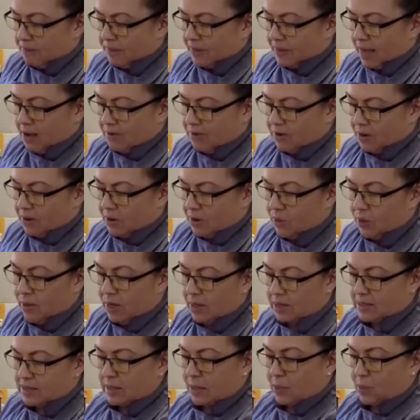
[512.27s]
have
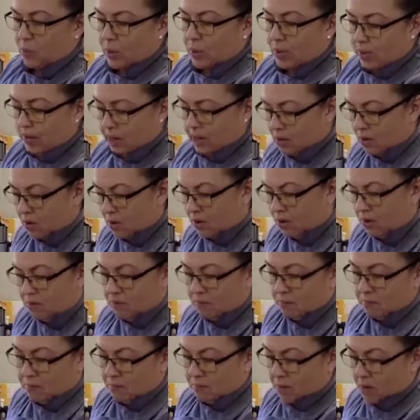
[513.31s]
ingredients that we cannot
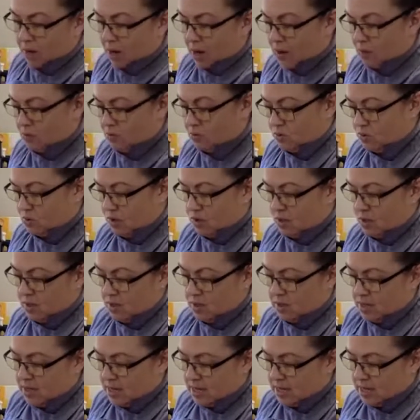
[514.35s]
even pronounce,
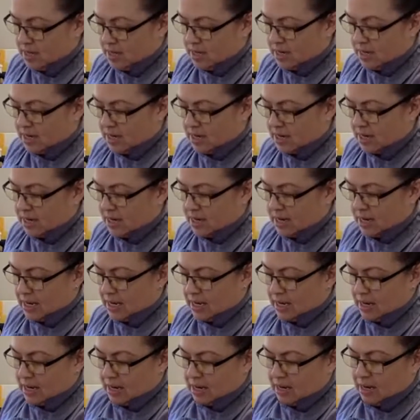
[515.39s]

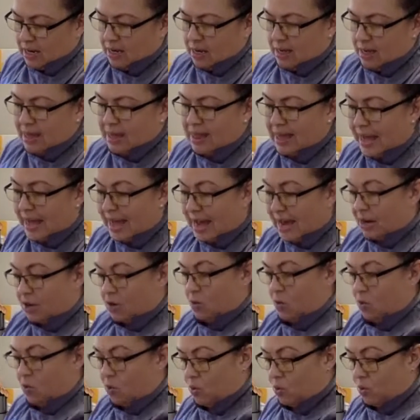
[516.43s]
then
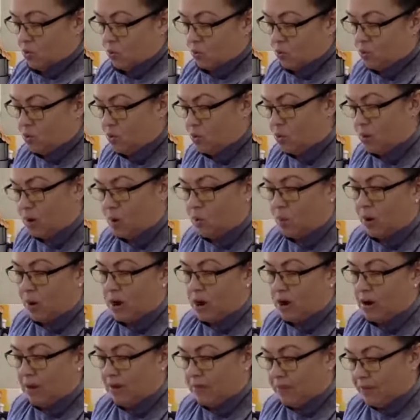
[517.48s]
you're
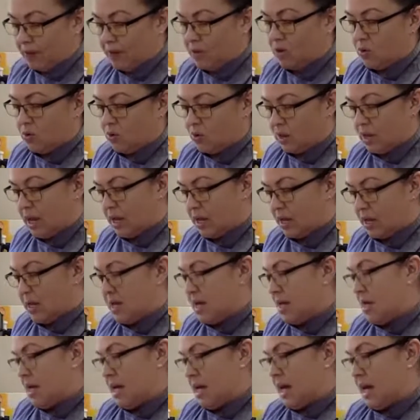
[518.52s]
aware, and then you're like,
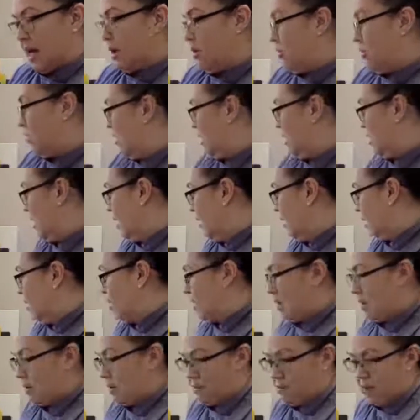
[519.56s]
I don't think I'm
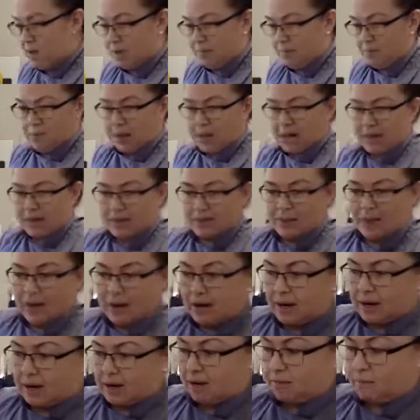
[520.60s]
gonna be buying
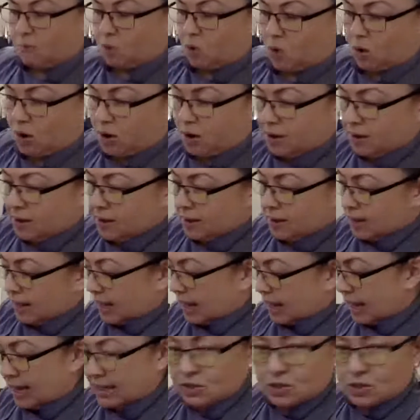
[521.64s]
that anymore.
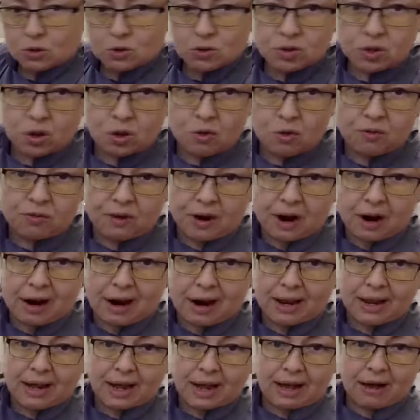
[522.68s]
So far
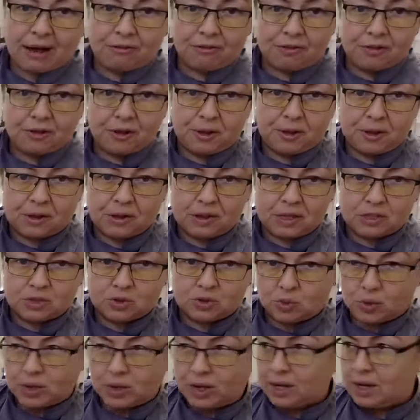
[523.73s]
I have the
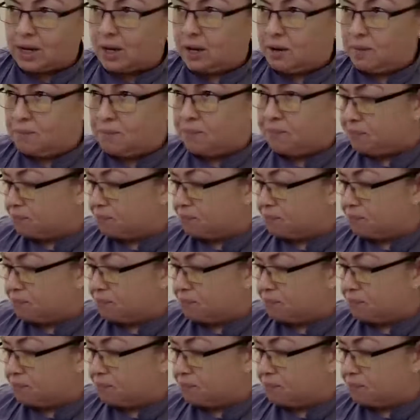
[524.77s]
zucchini,